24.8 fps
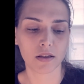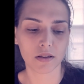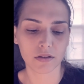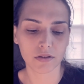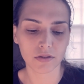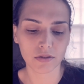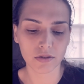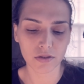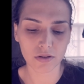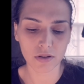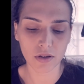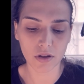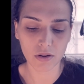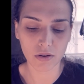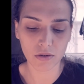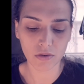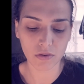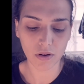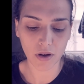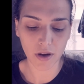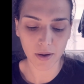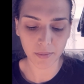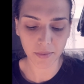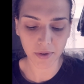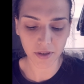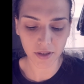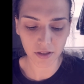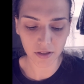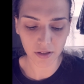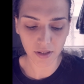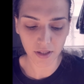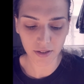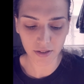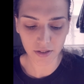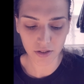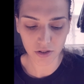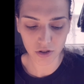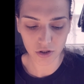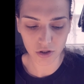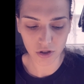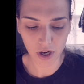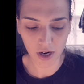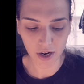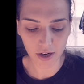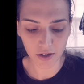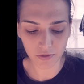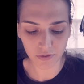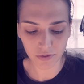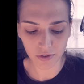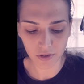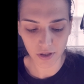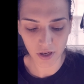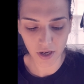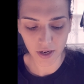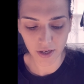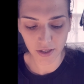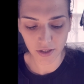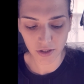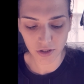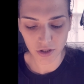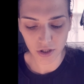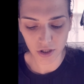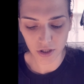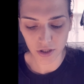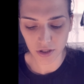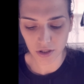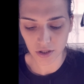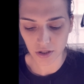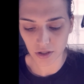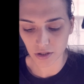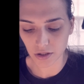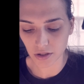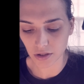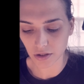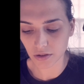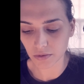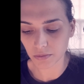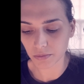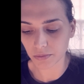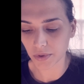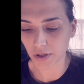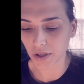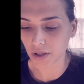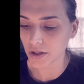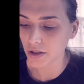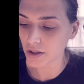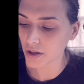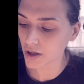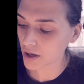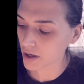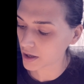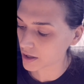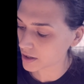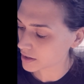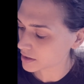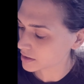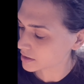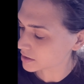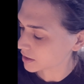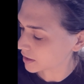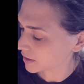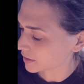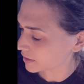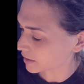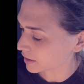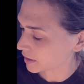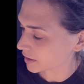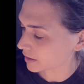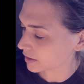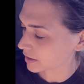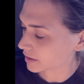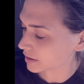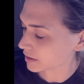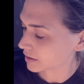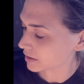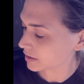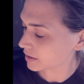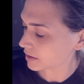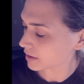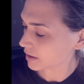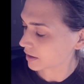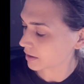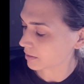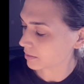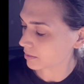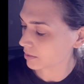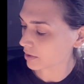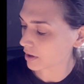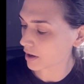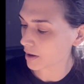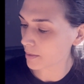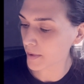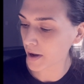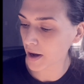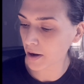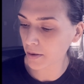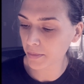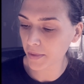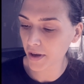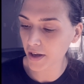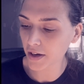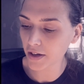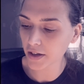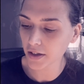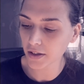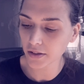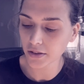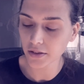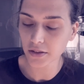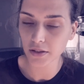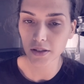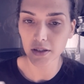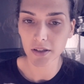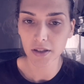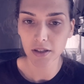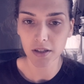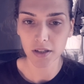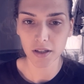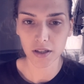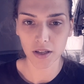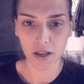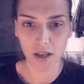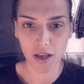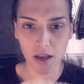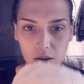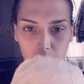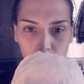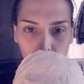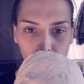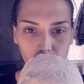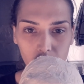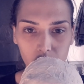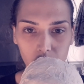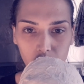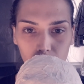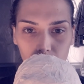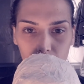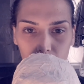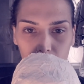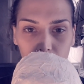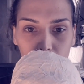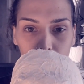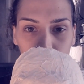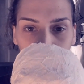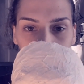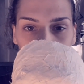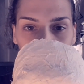So I'm gonna let this dry overnight just because I think it will come out better, and we will